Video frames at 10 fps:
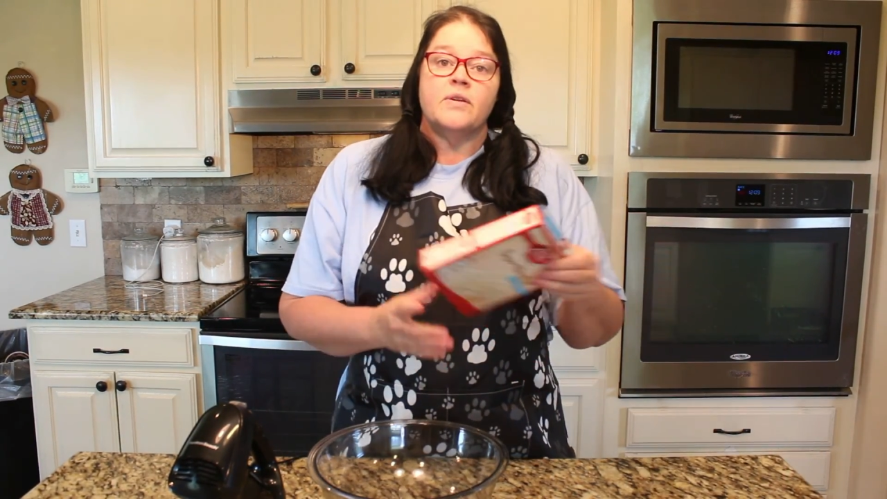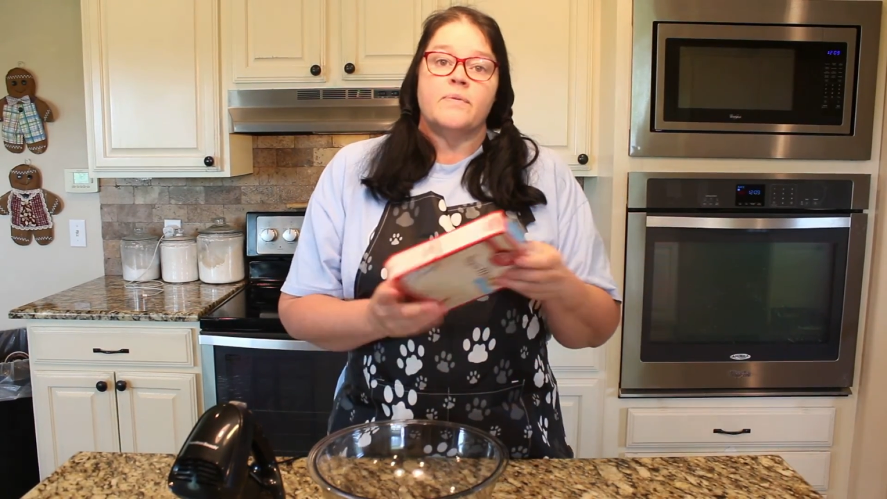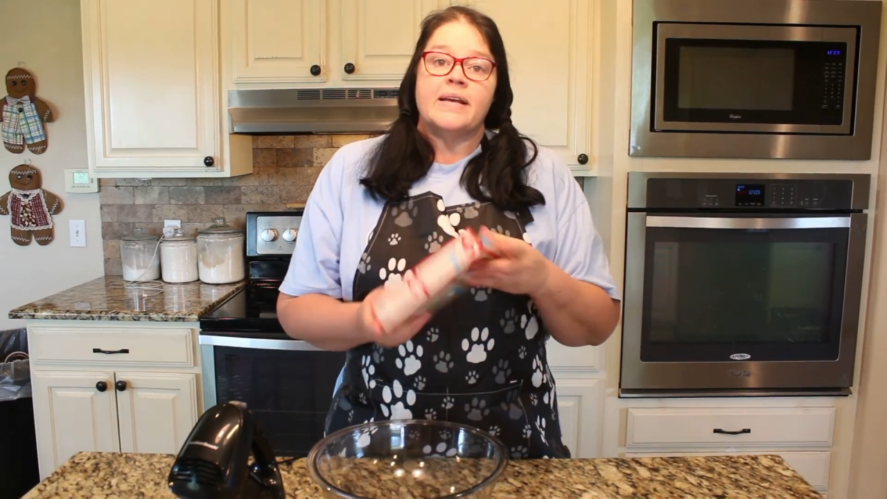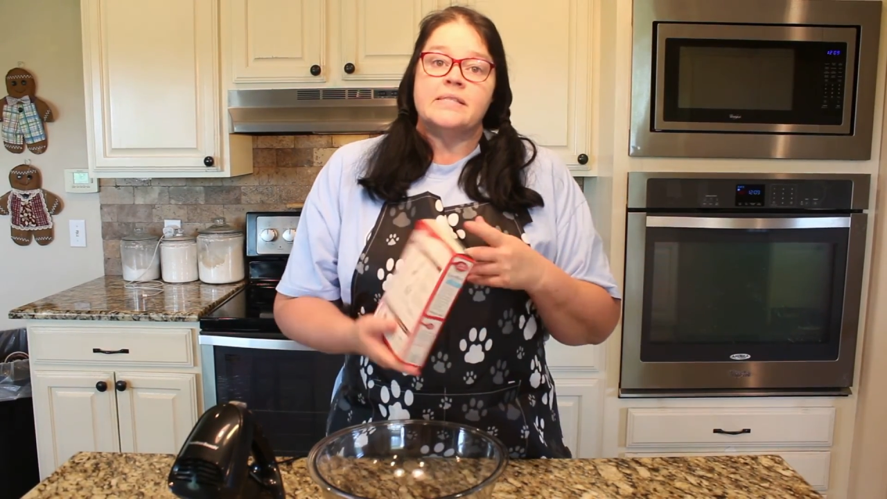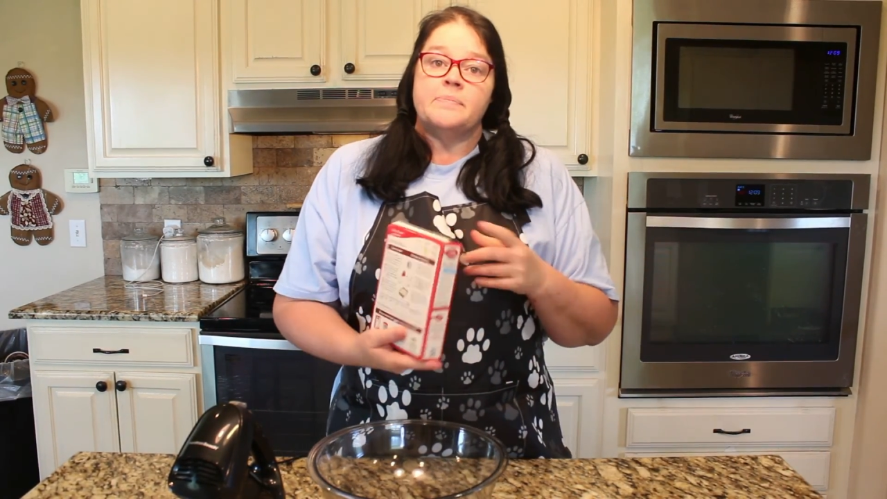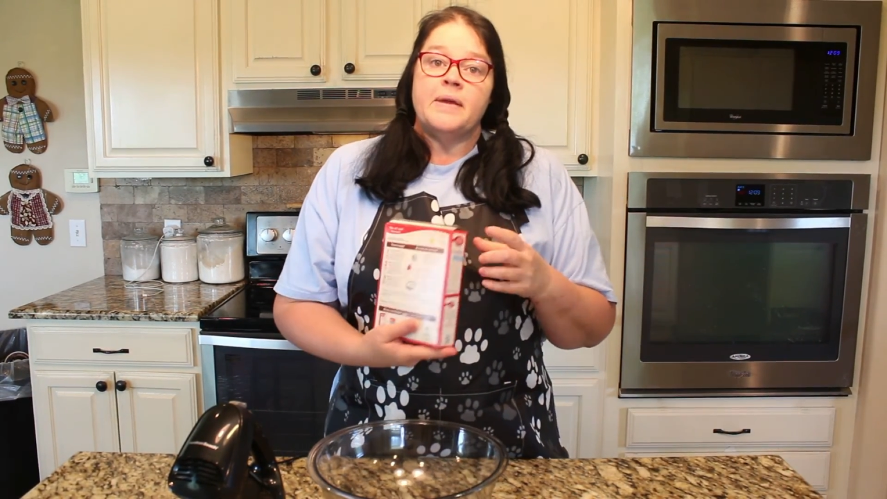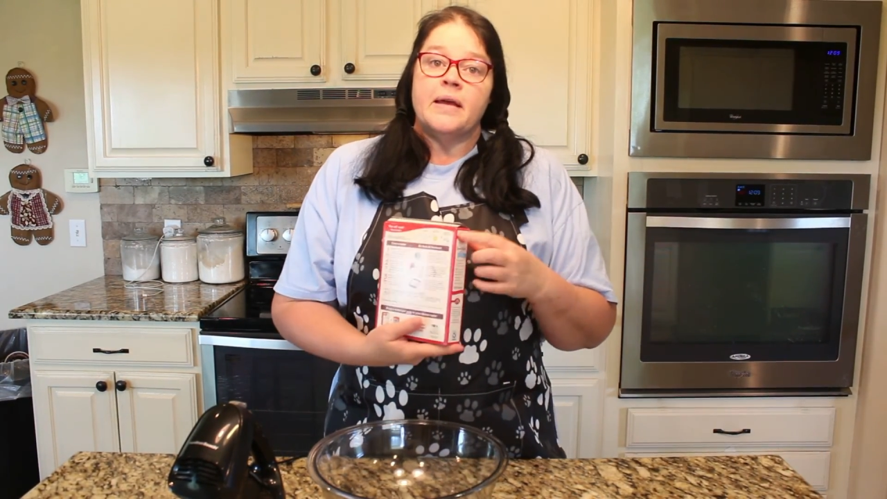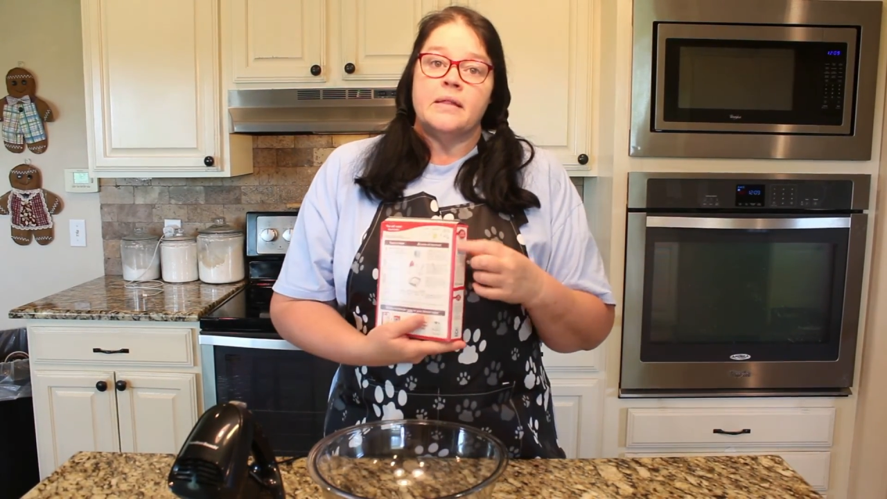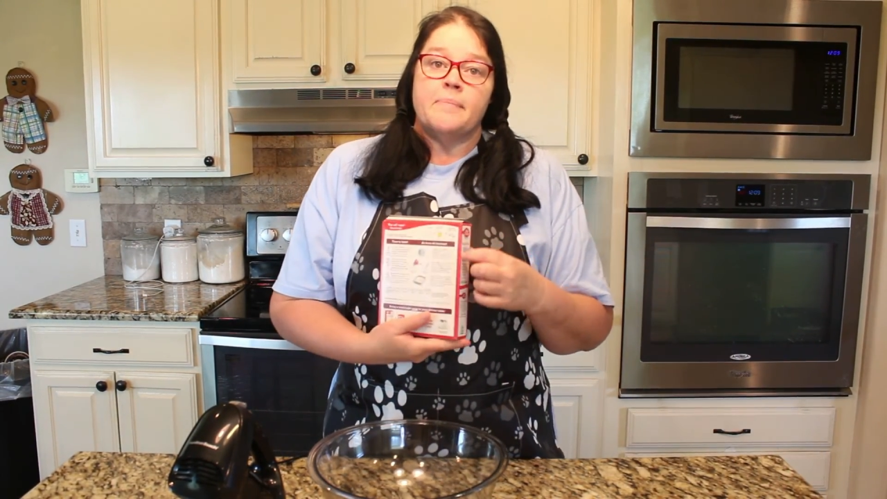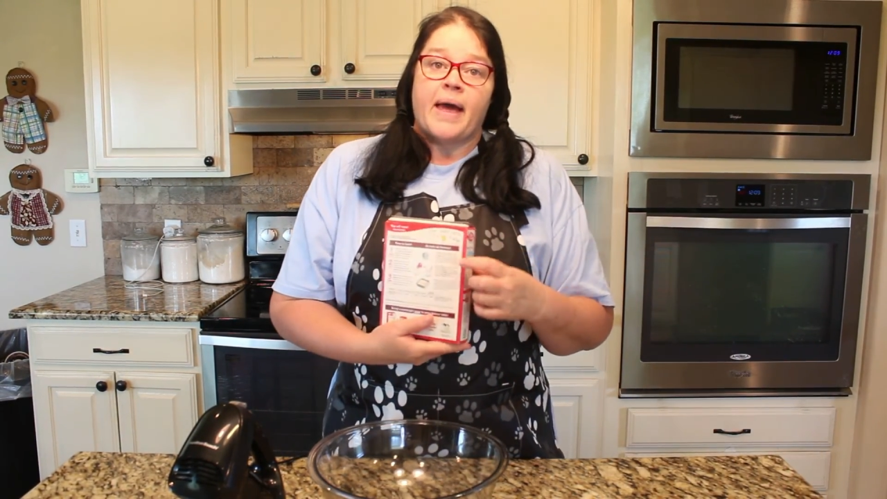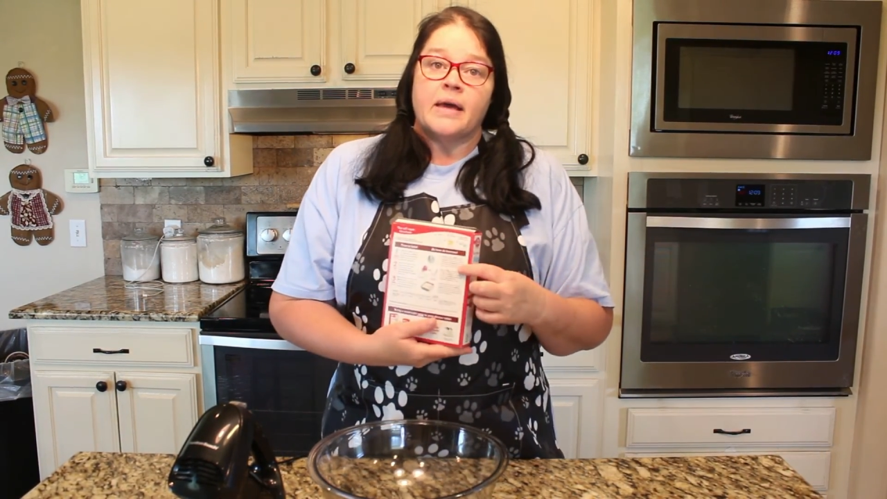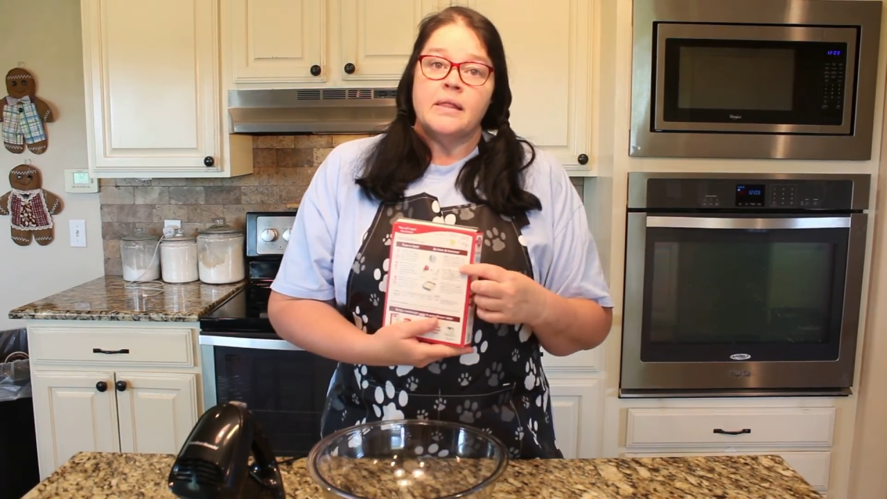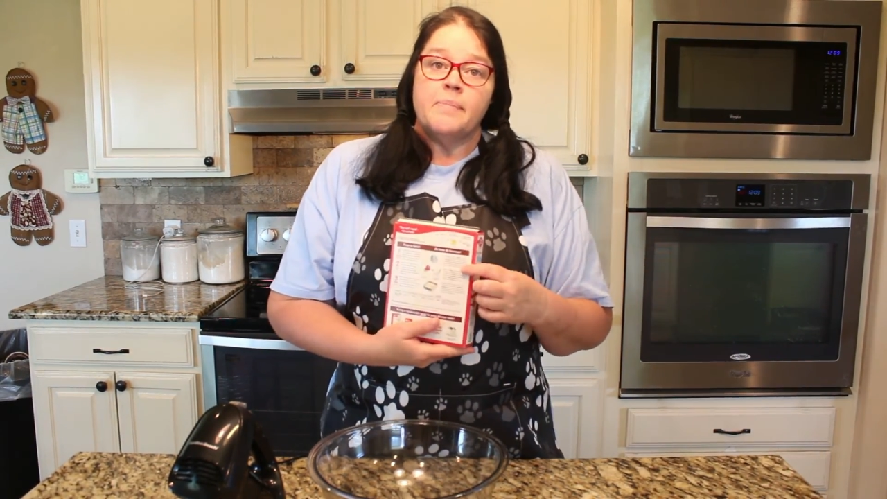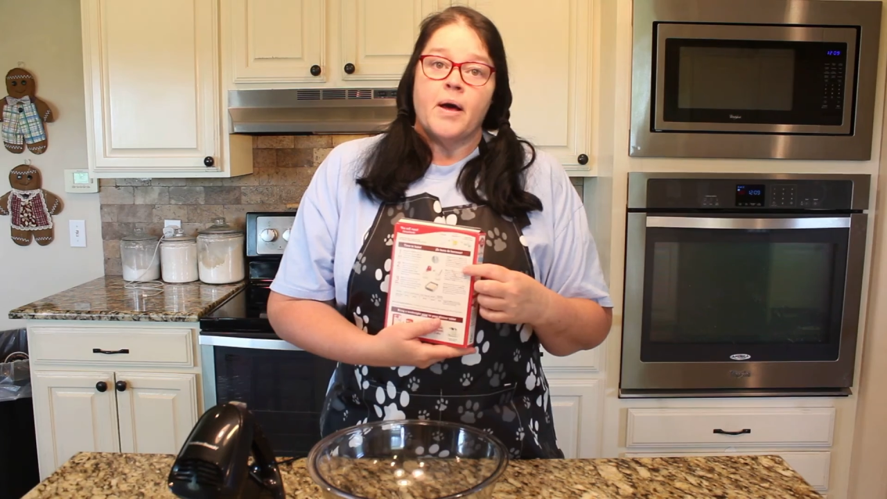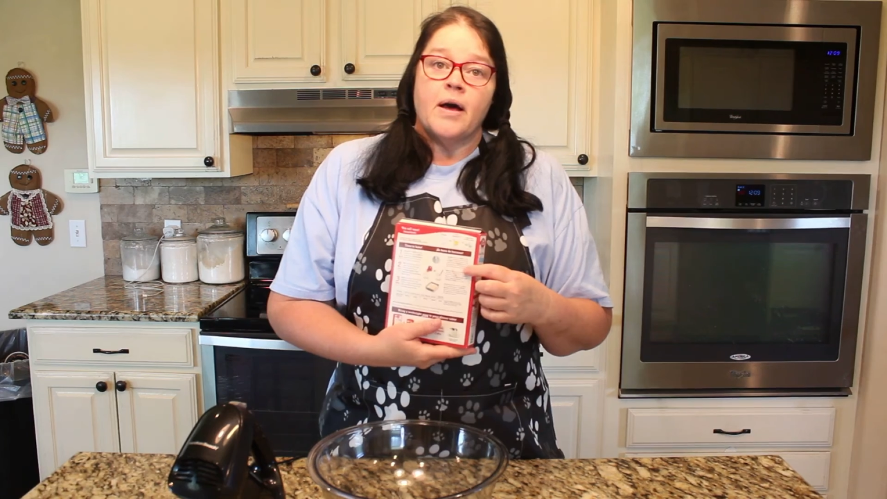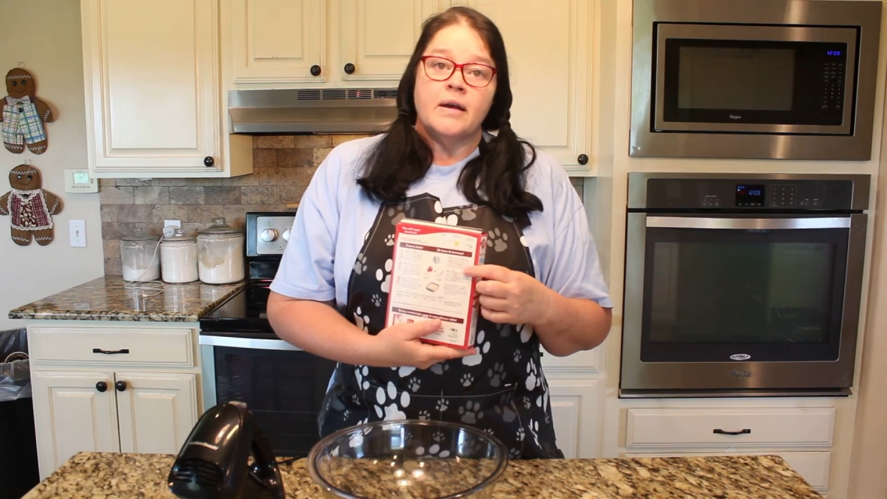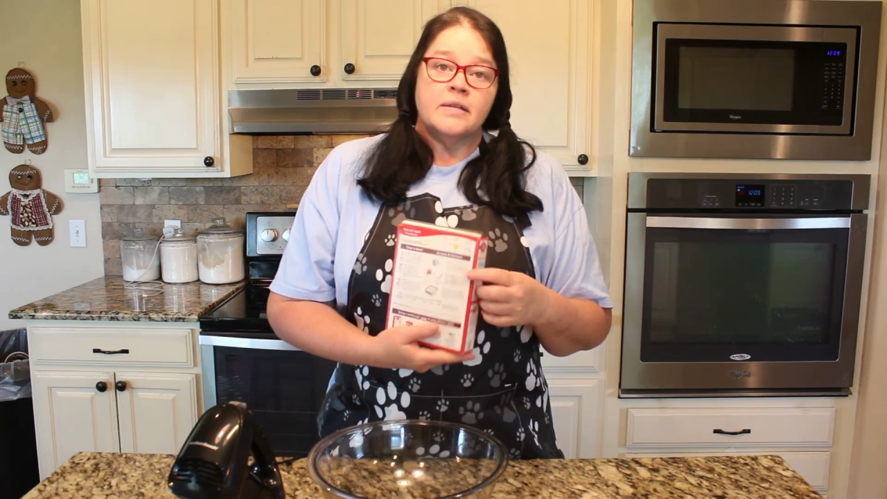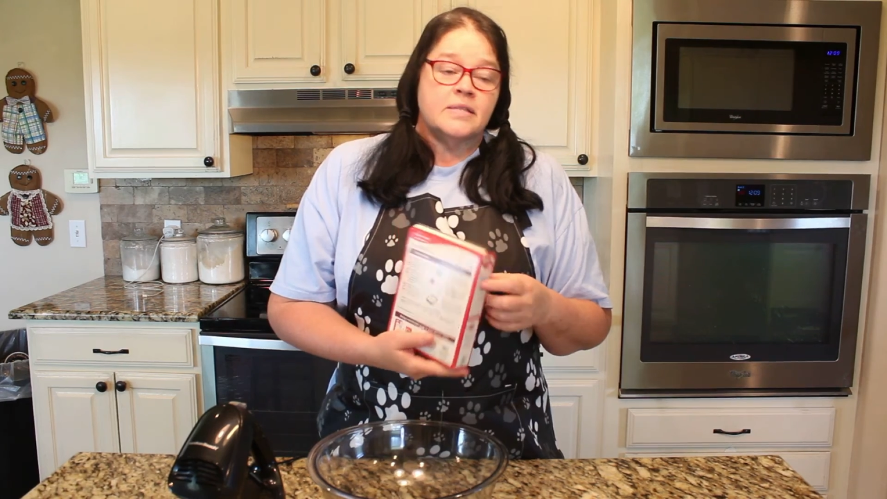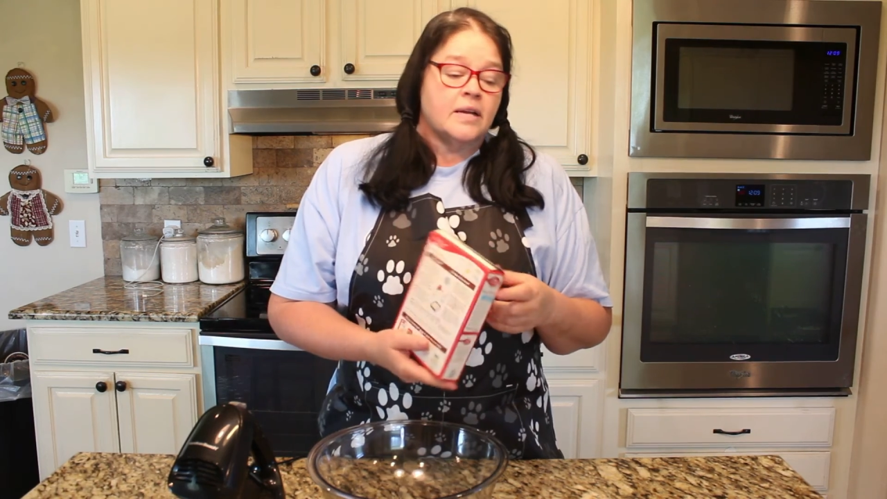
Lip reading: the recipe on the back of the box.